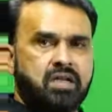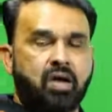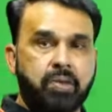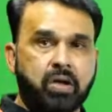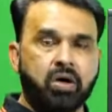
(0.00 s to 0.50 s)

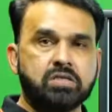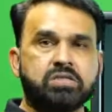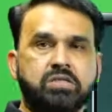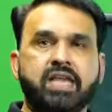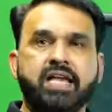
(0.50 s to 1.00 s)
Now,
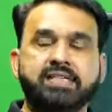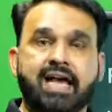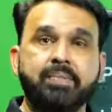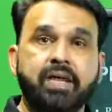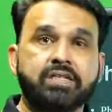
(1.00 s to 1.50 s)
because the
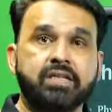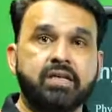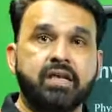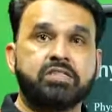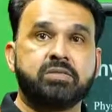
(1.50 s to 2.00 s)

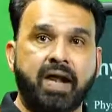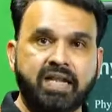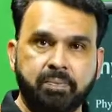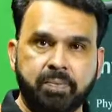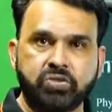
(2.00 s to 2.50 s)
examination is
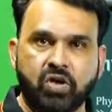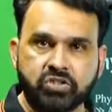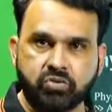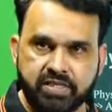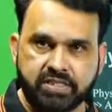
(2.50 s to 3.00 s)
multiple
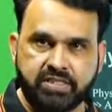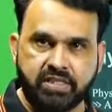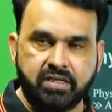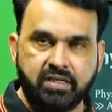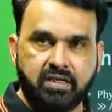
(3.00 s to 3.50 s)
choice
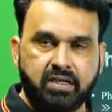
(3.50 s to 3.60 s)
question,